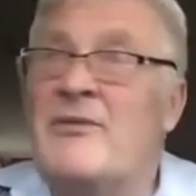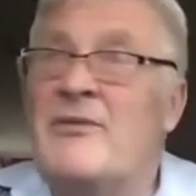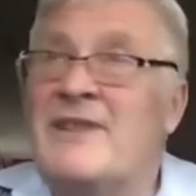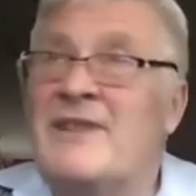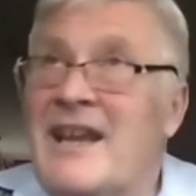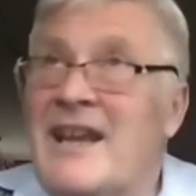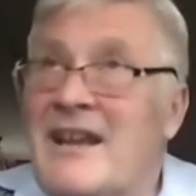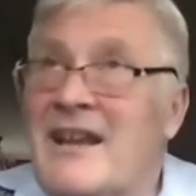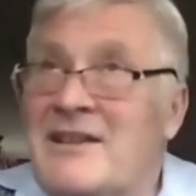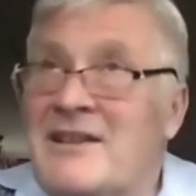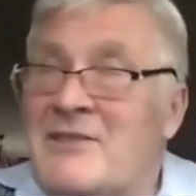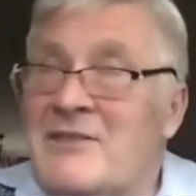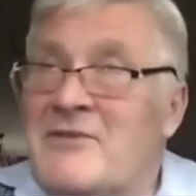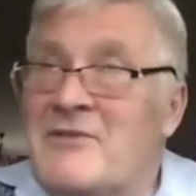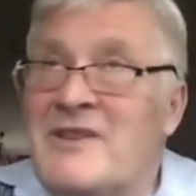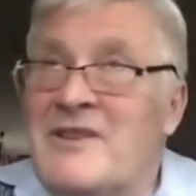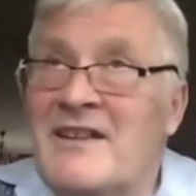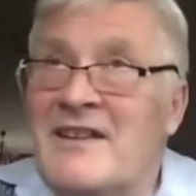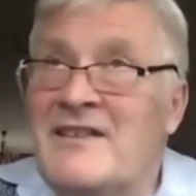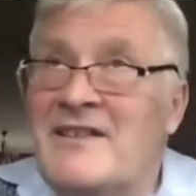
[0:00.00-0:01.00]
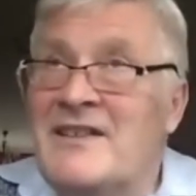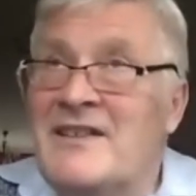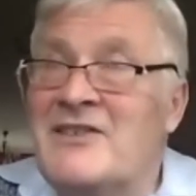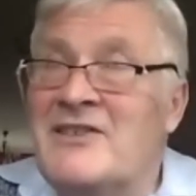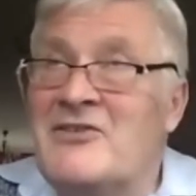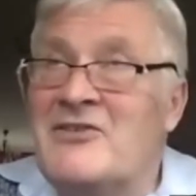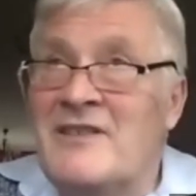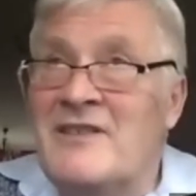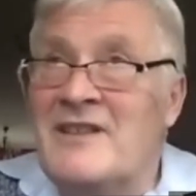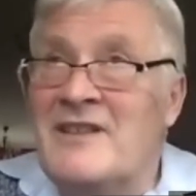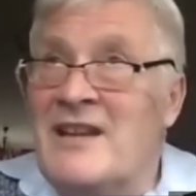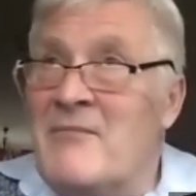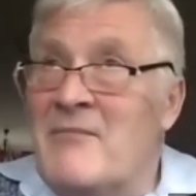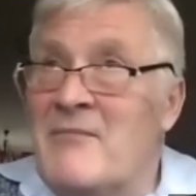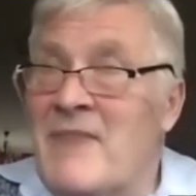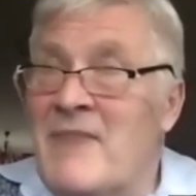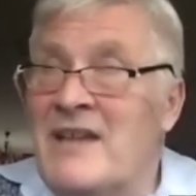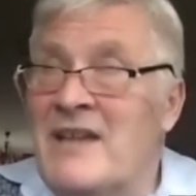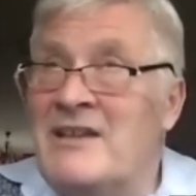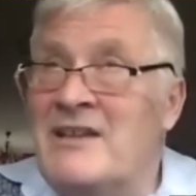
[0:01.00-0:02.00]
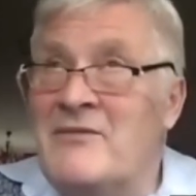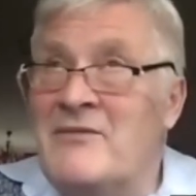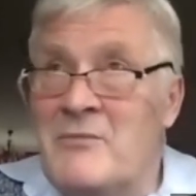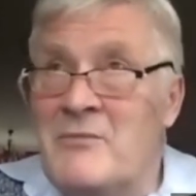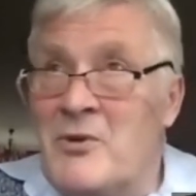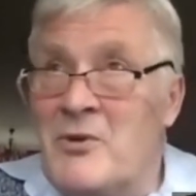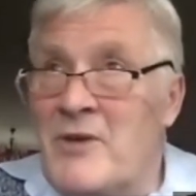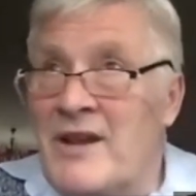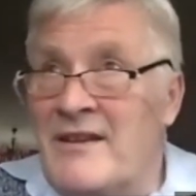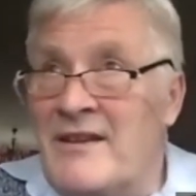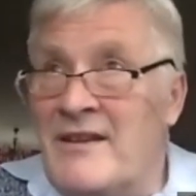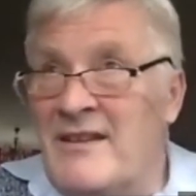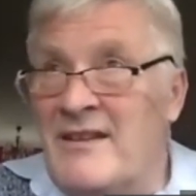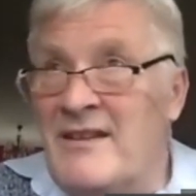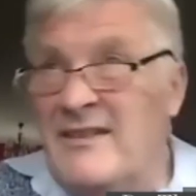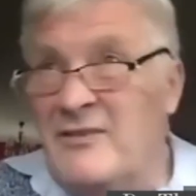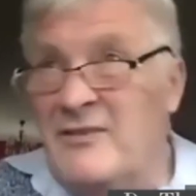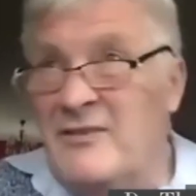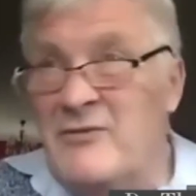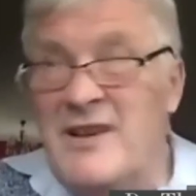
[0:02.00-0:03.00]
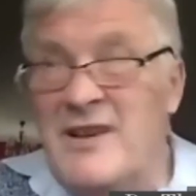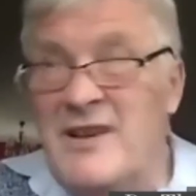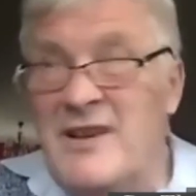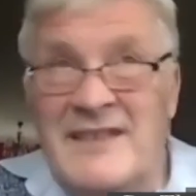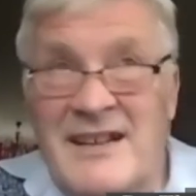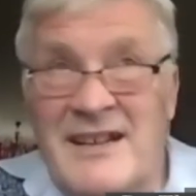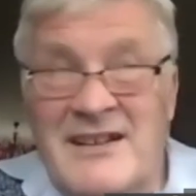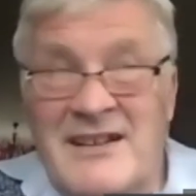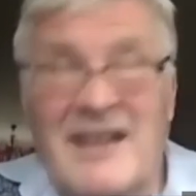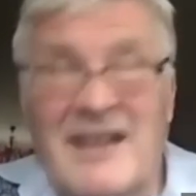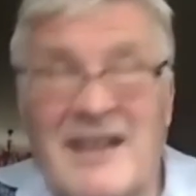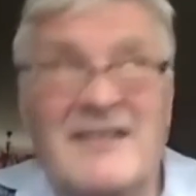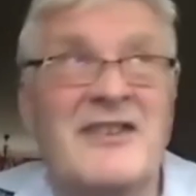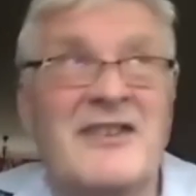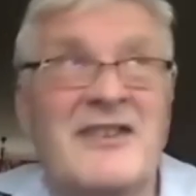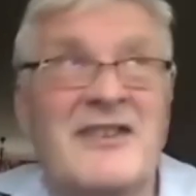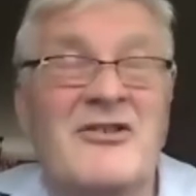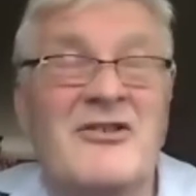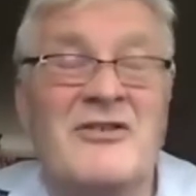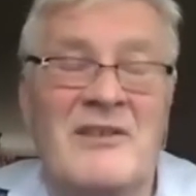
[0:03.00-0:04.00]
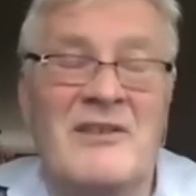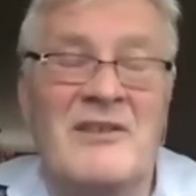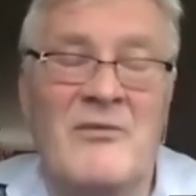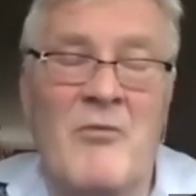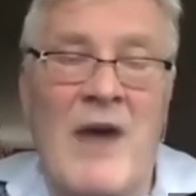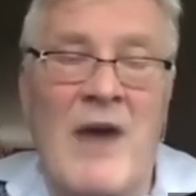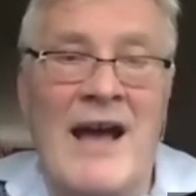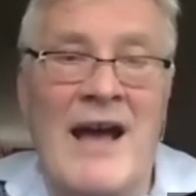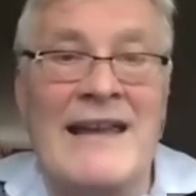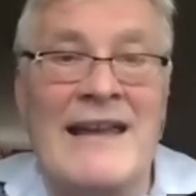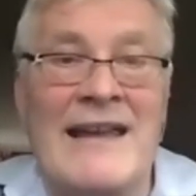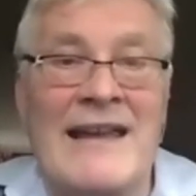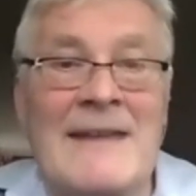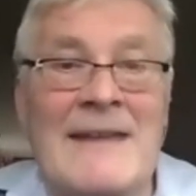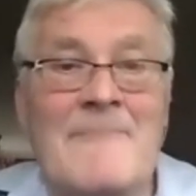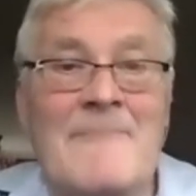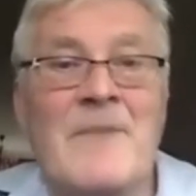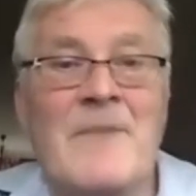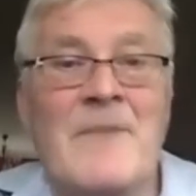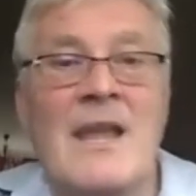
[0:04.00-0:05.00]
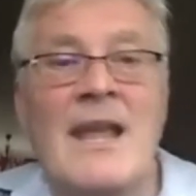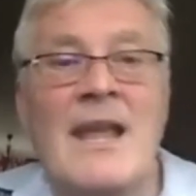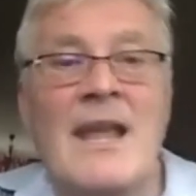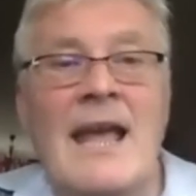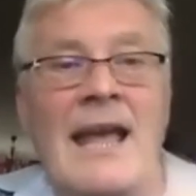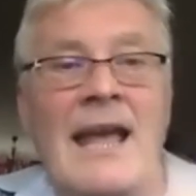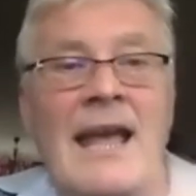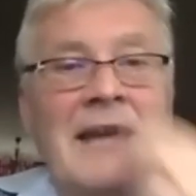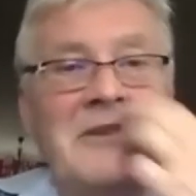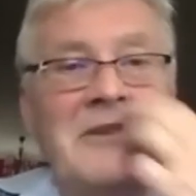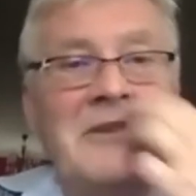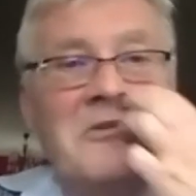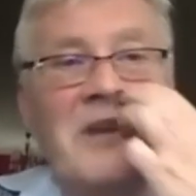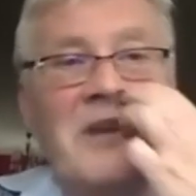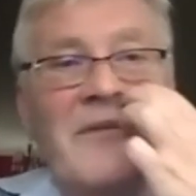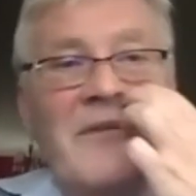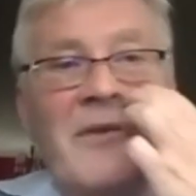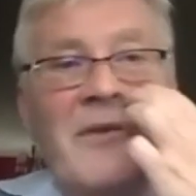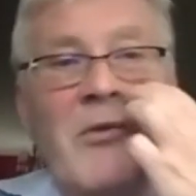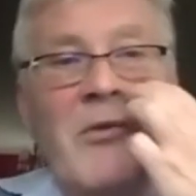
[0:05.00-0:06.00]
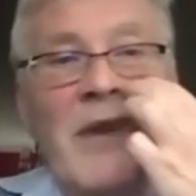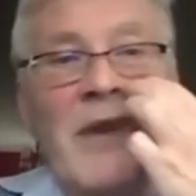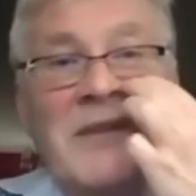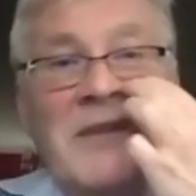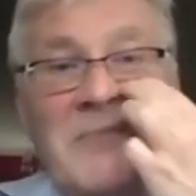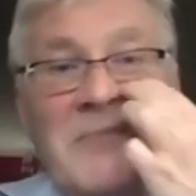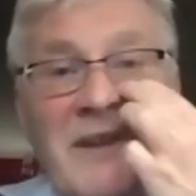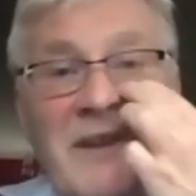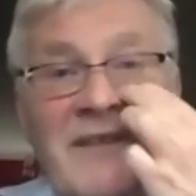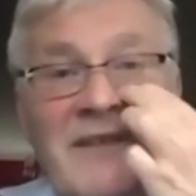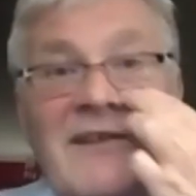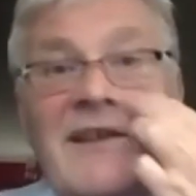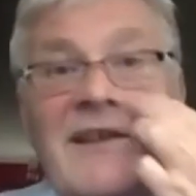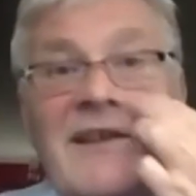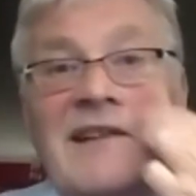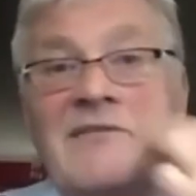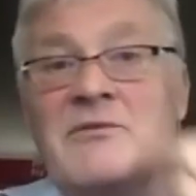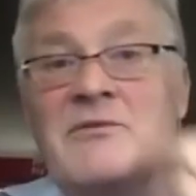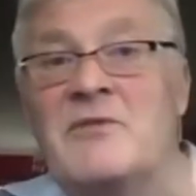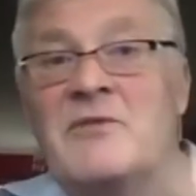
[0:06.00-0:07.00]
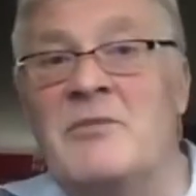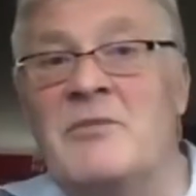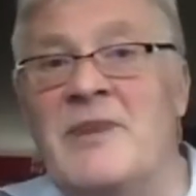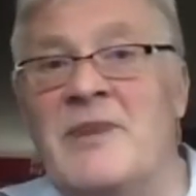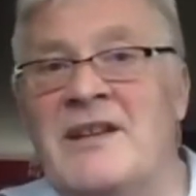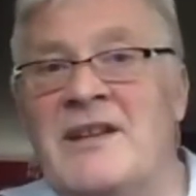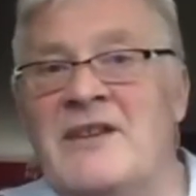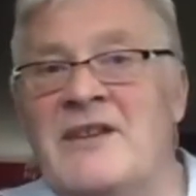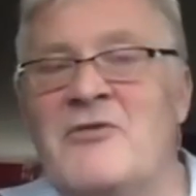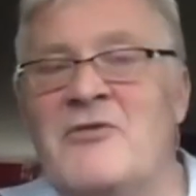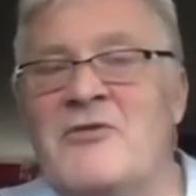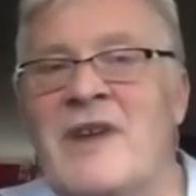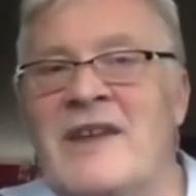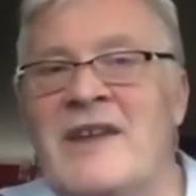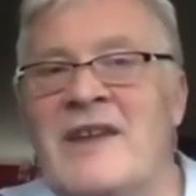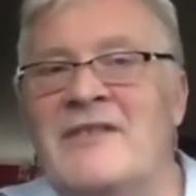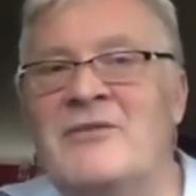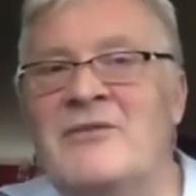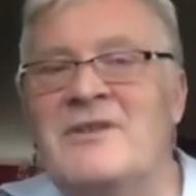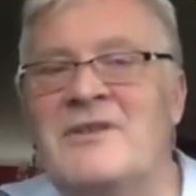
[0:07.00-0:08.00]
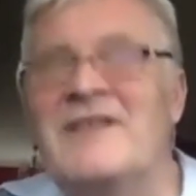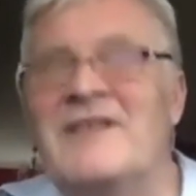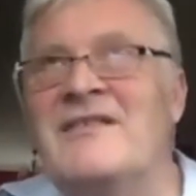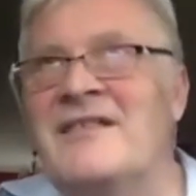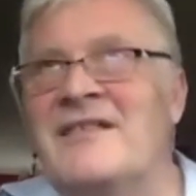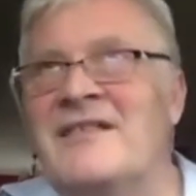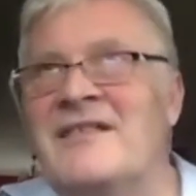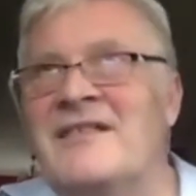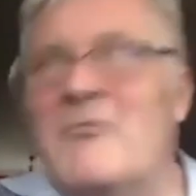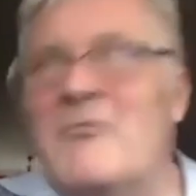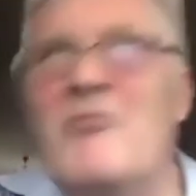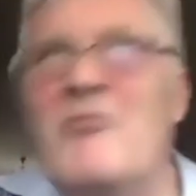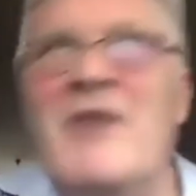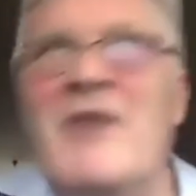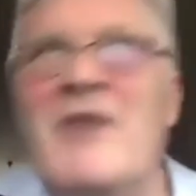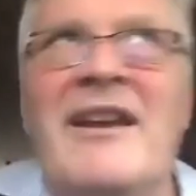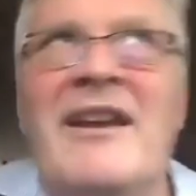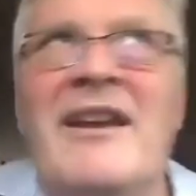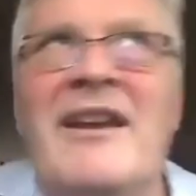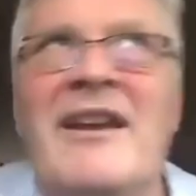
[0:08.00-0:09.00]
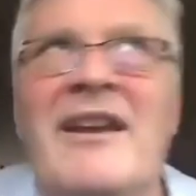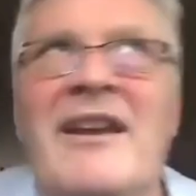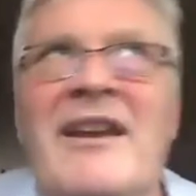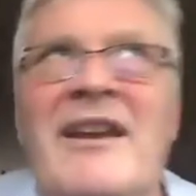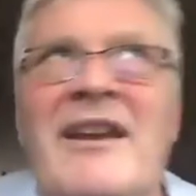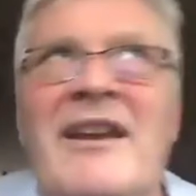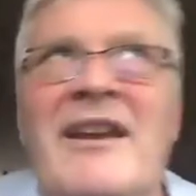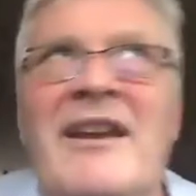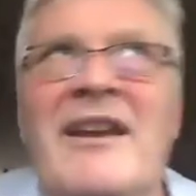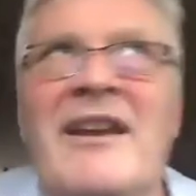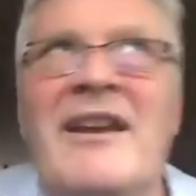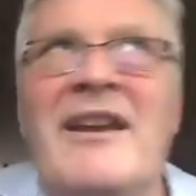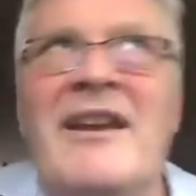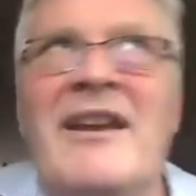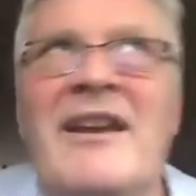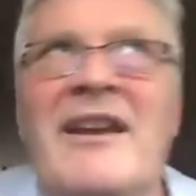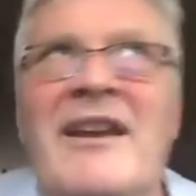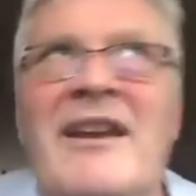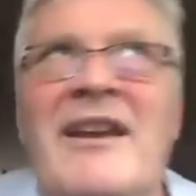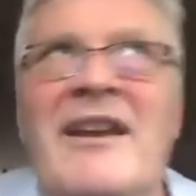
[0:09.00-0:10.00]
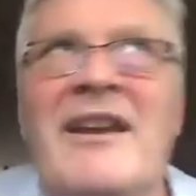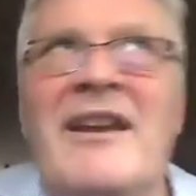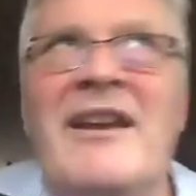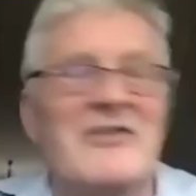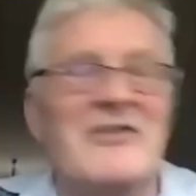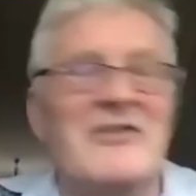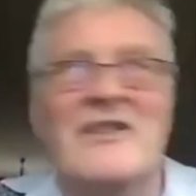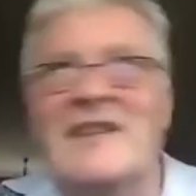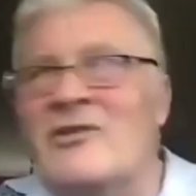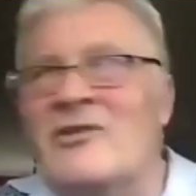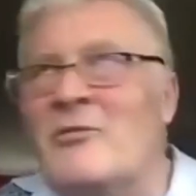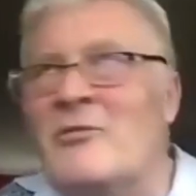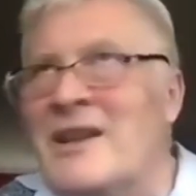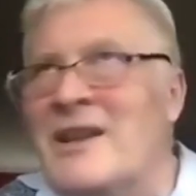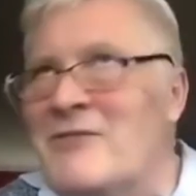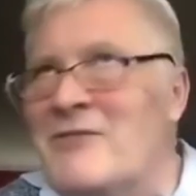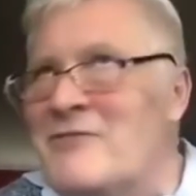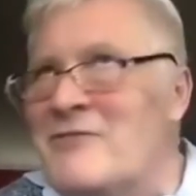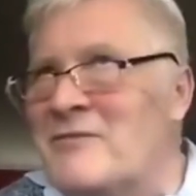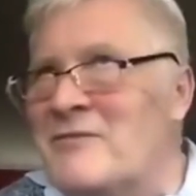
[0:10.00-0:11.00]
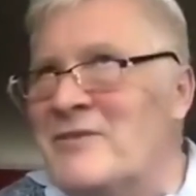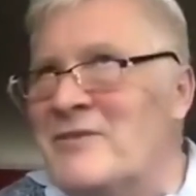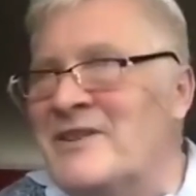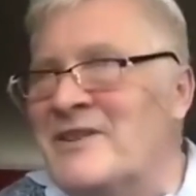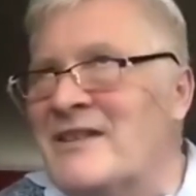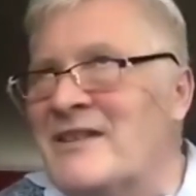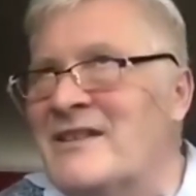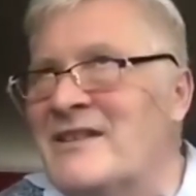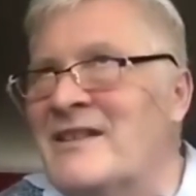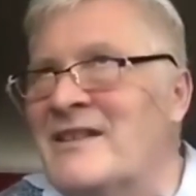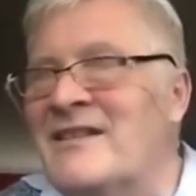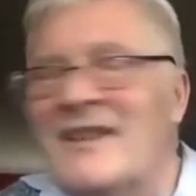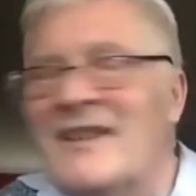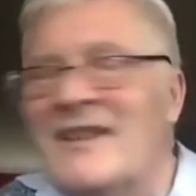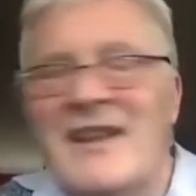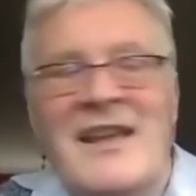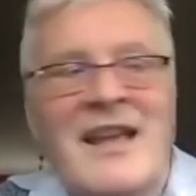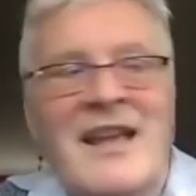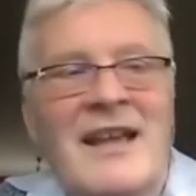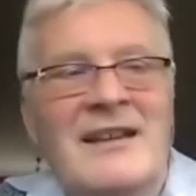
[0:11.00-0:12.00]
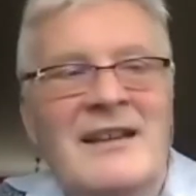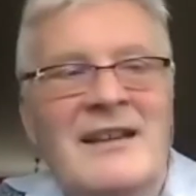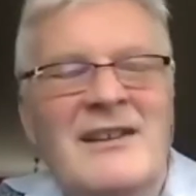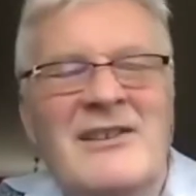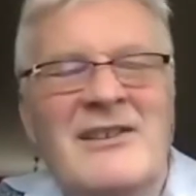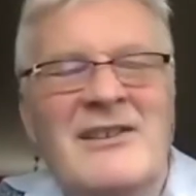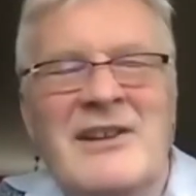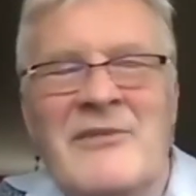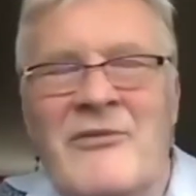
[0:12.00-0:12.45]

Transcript: You have negative results, interestingly, mainly from US. So you can start asking yourself why. And you have quite mixed results from Spain and UK. So in some way, I would say, interestingly, the results of bilingualism studies